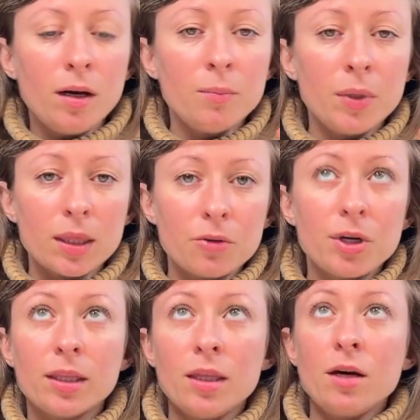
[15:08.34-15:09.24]
But
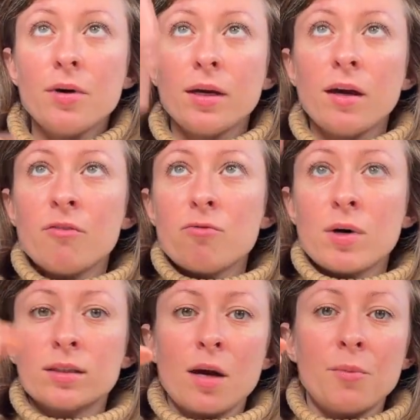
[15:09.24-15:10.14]
right now I have
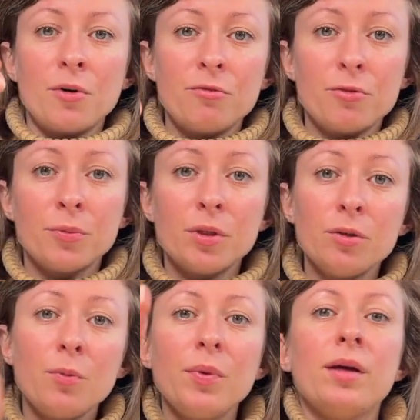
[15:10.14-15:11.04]
one camera from the
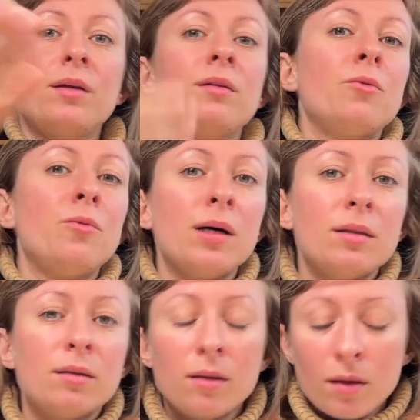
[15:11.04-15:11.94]
top and
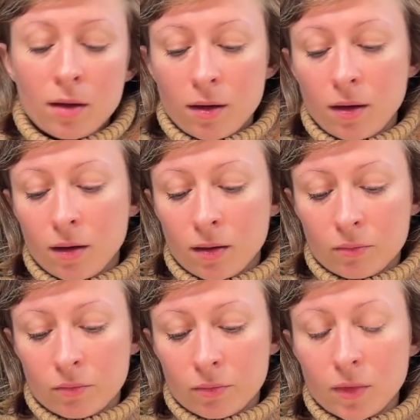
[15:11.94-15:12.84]
one
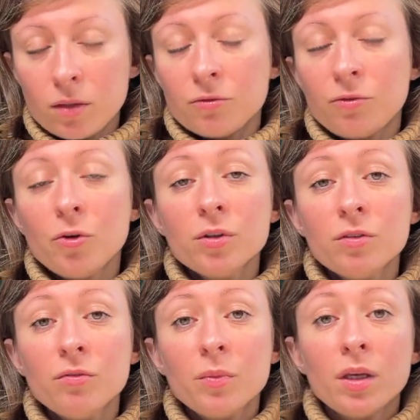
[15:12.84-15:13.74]
in front
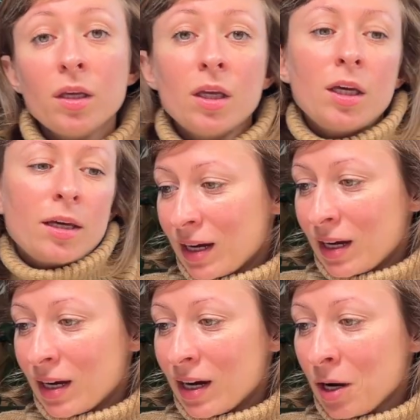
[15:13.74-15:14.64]
of me.
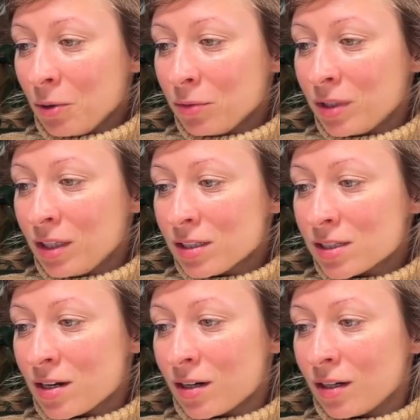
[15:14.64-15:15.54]
How things
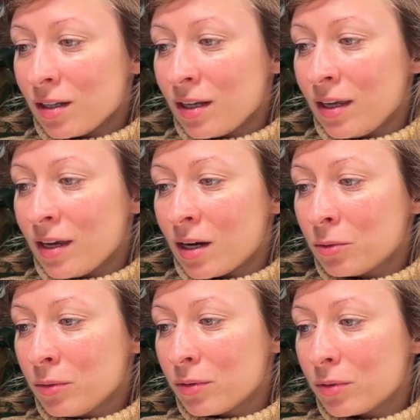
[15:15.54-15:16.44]
are laid
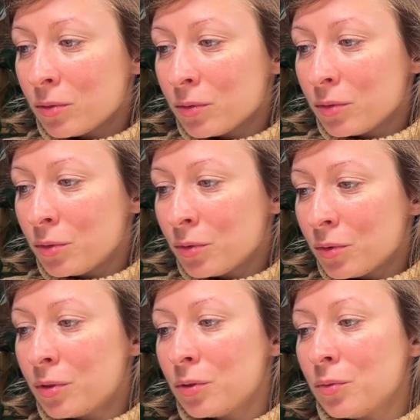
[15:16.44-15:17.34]
out on
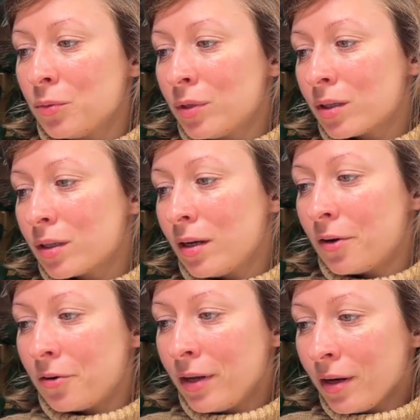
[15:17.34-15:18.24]
your work
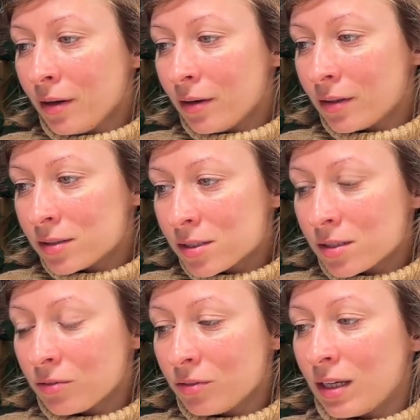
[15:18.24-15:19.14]
area and
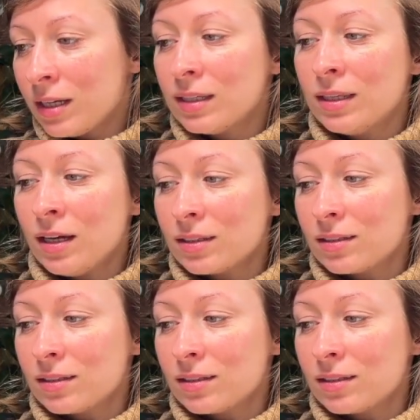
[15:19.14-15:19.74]
stuff like that.